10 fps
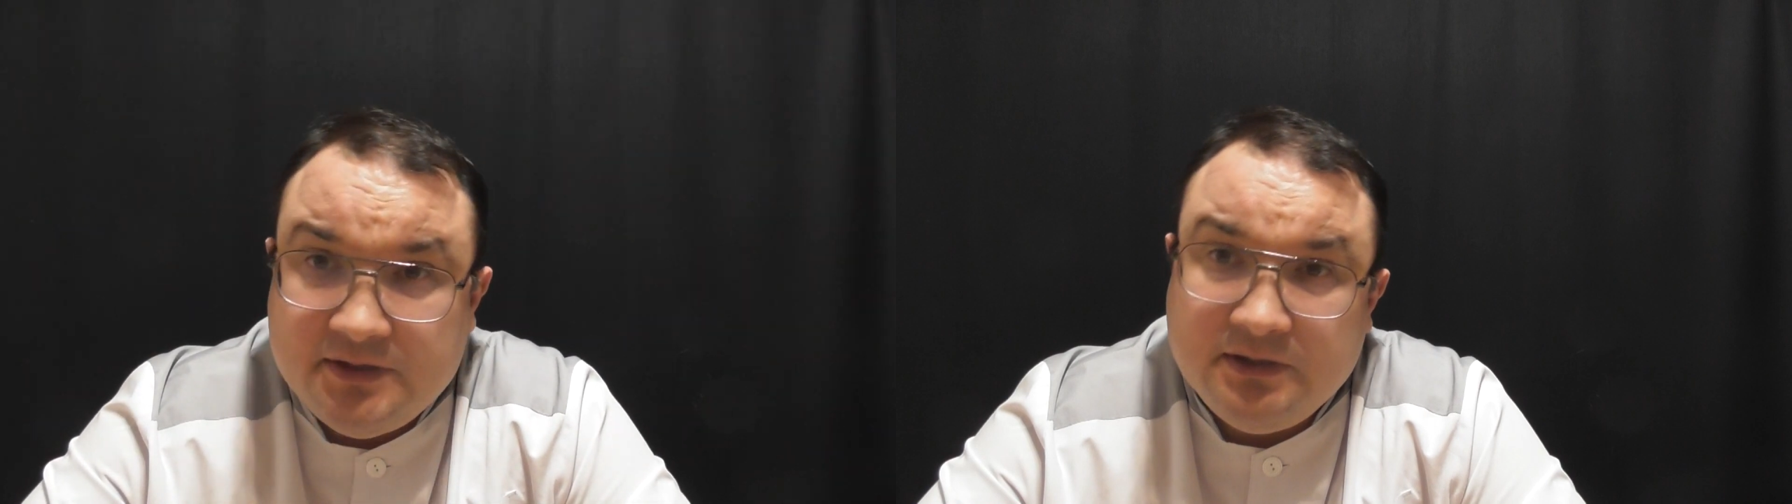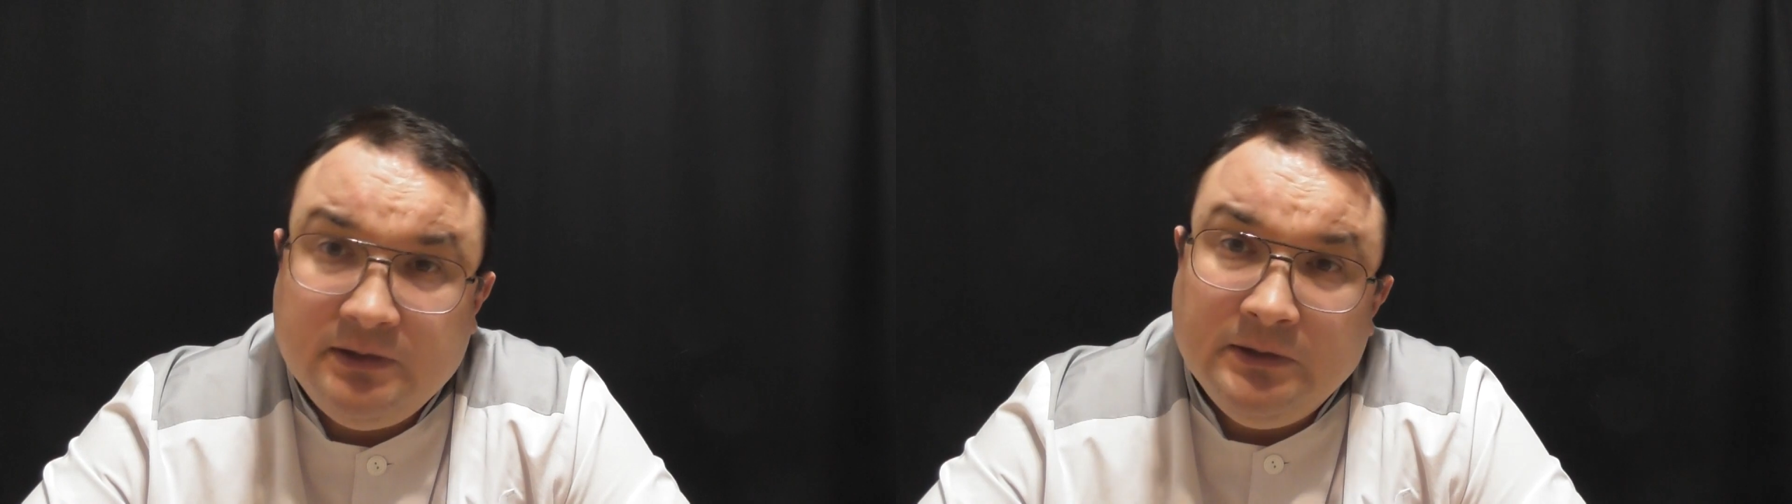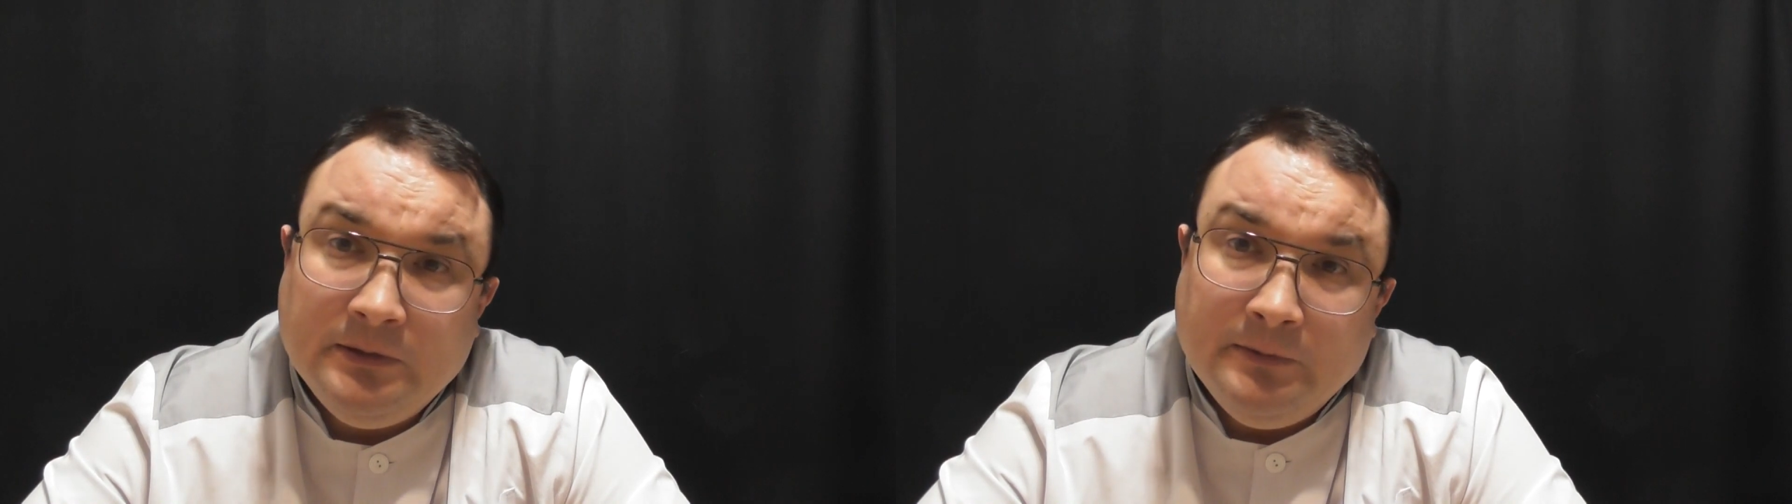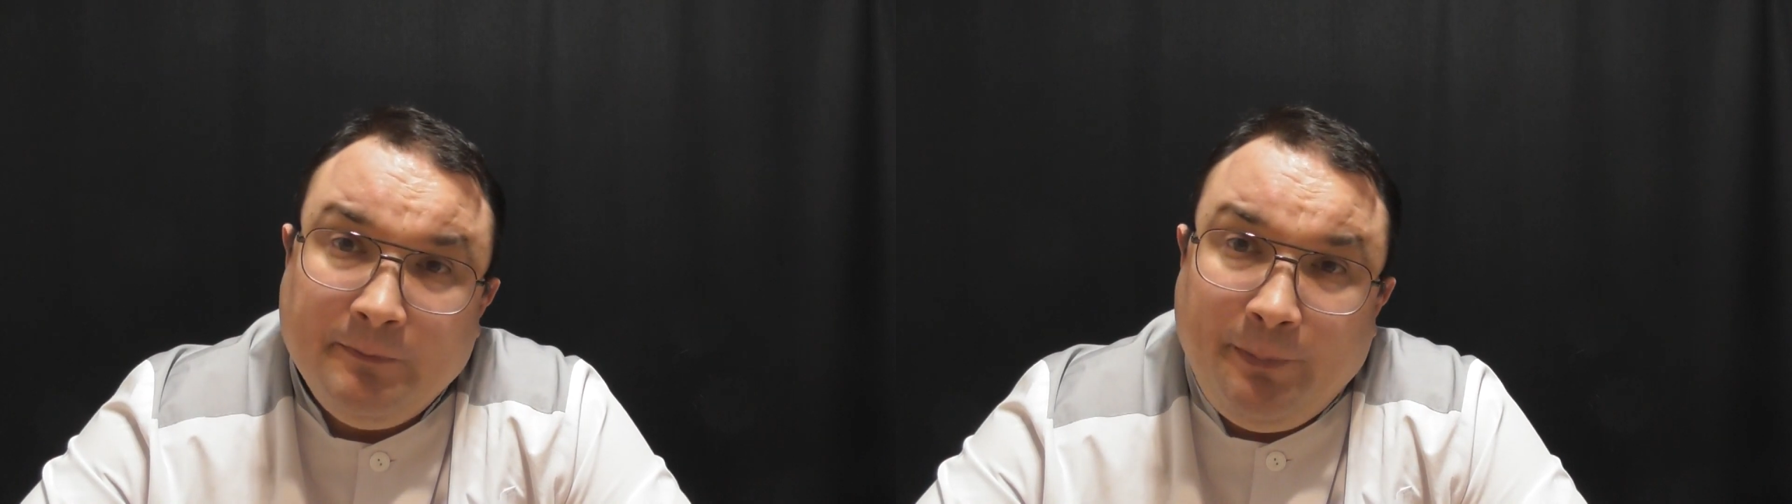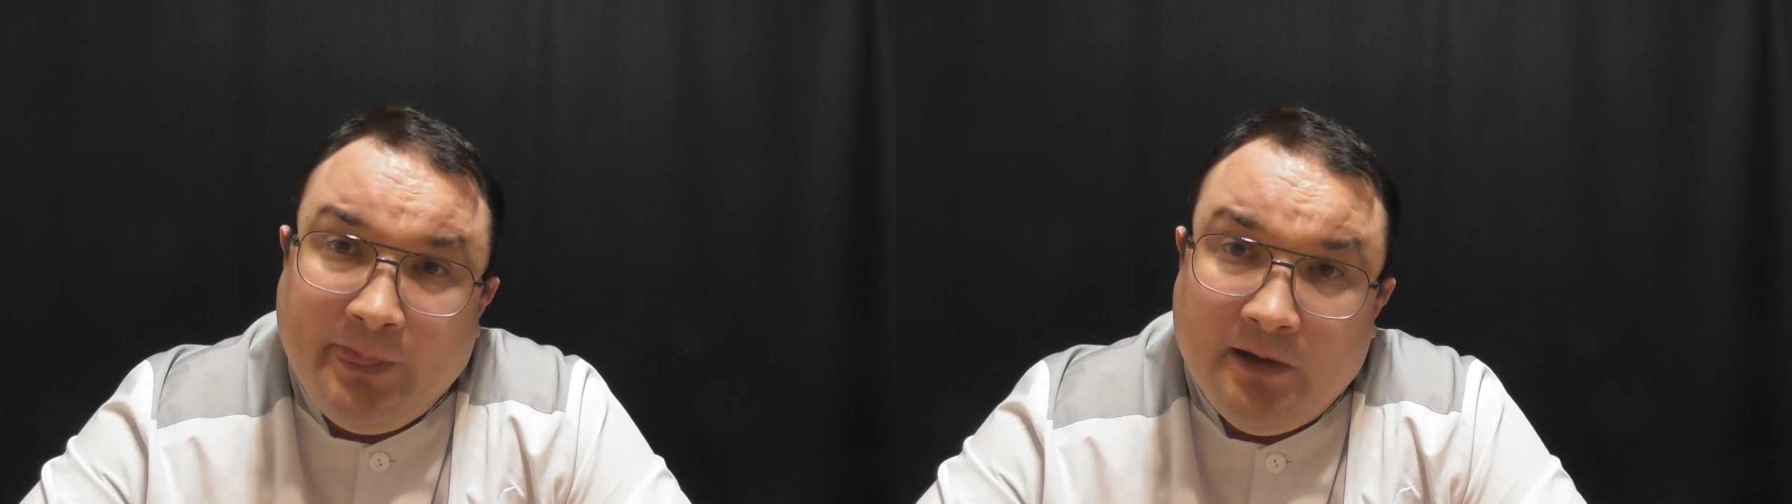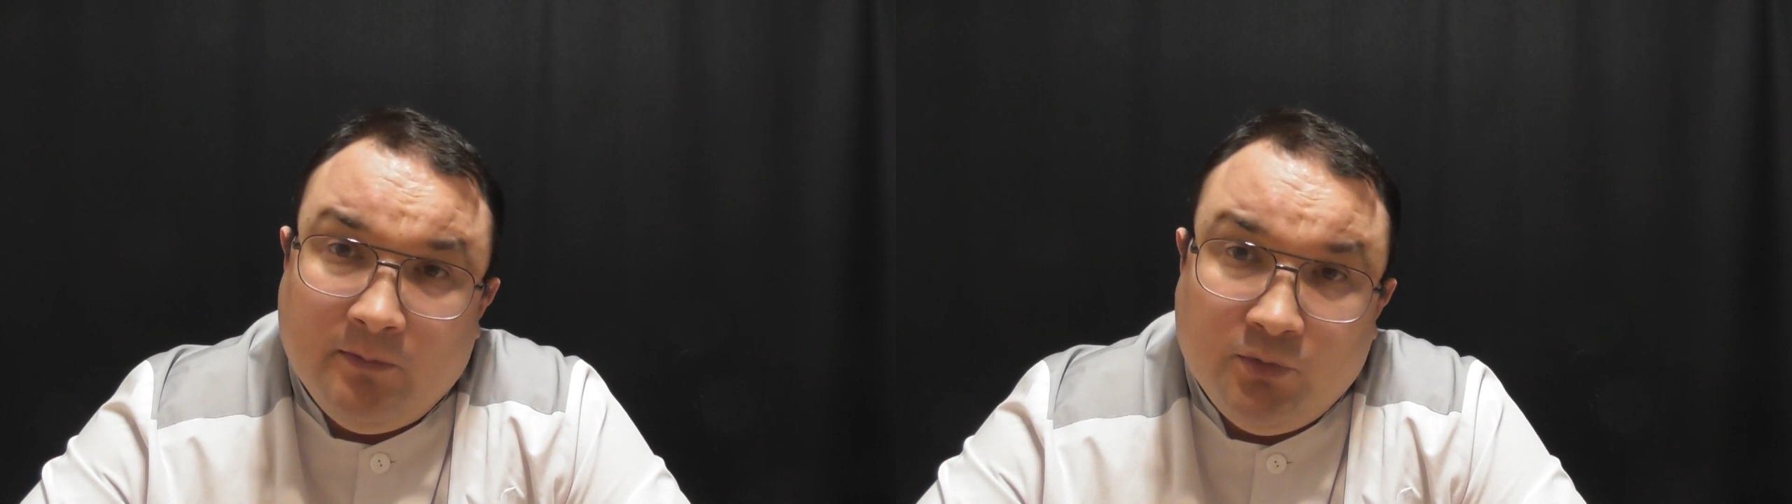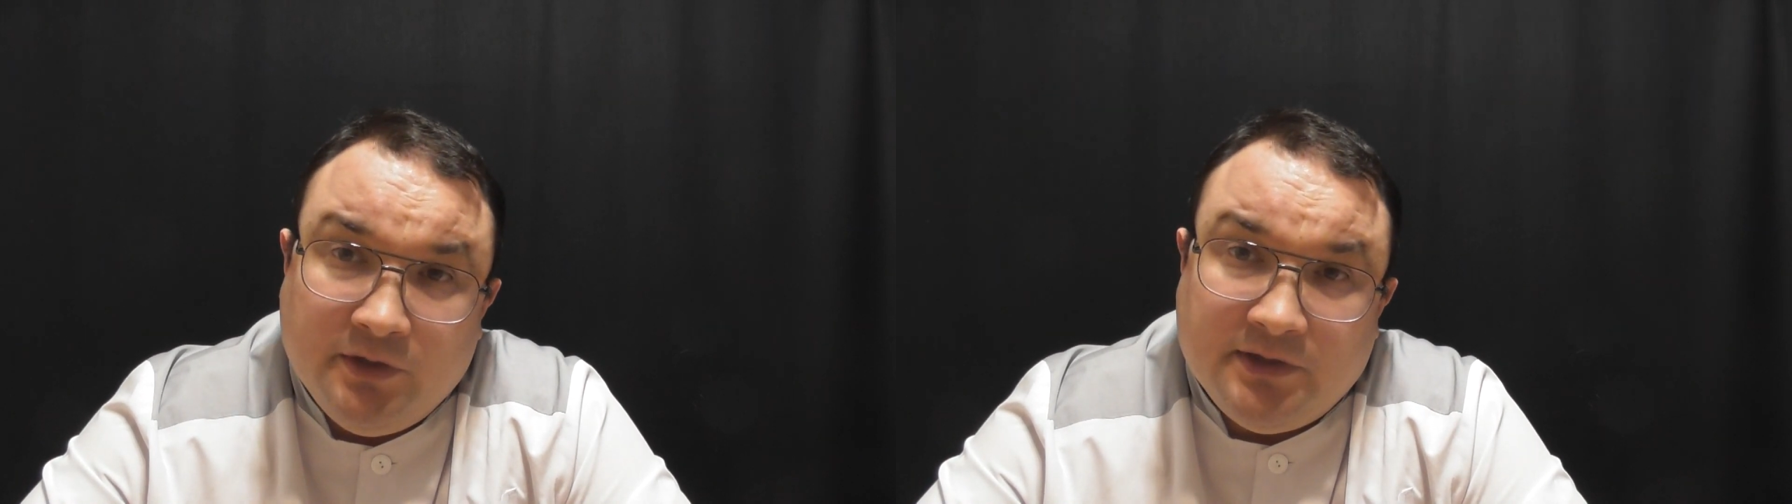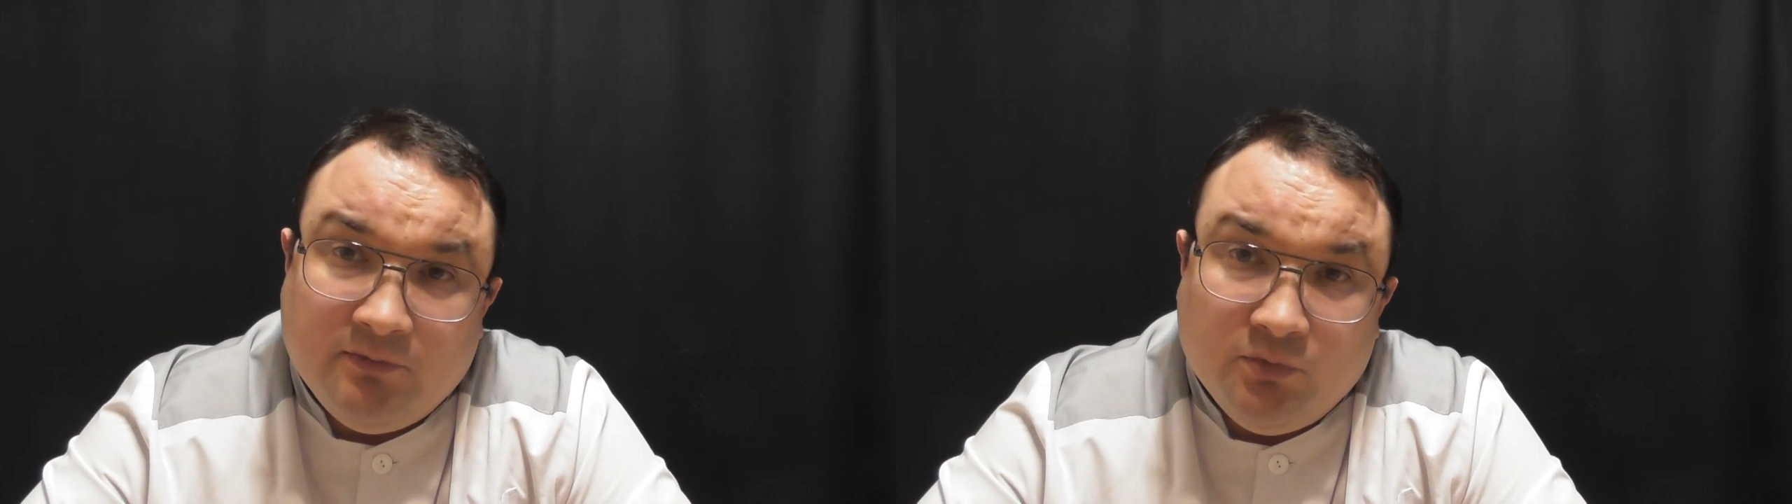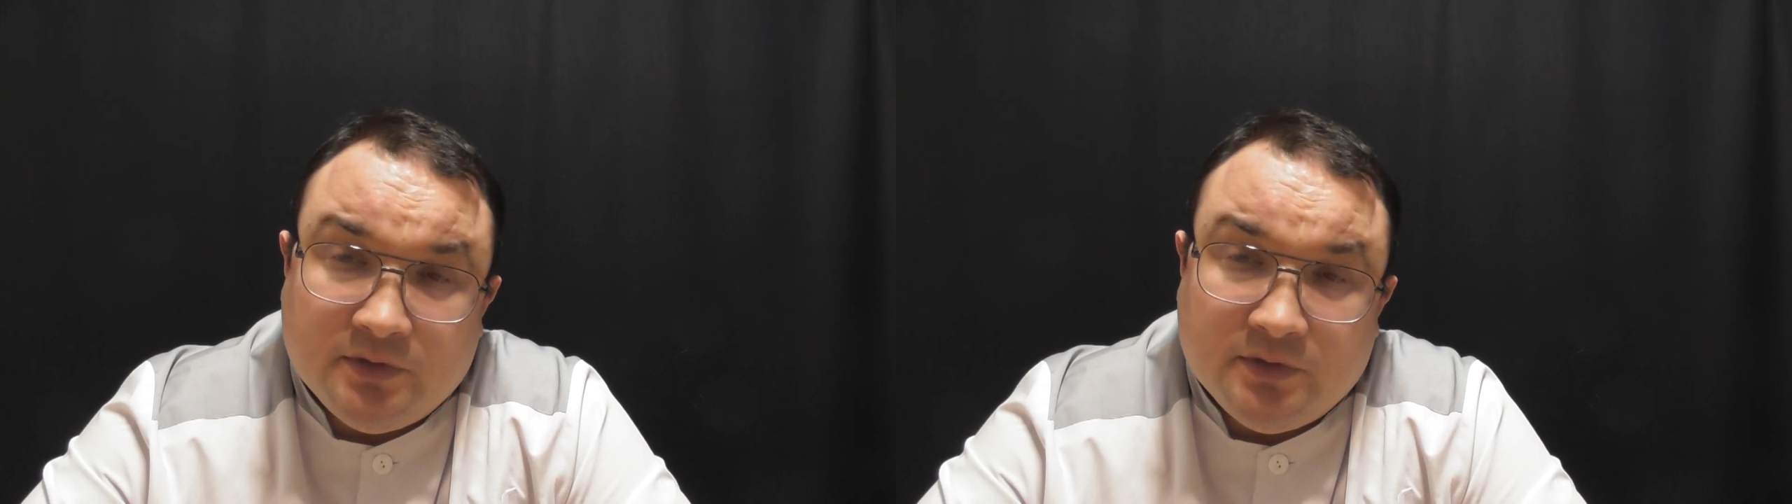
area of base of penis.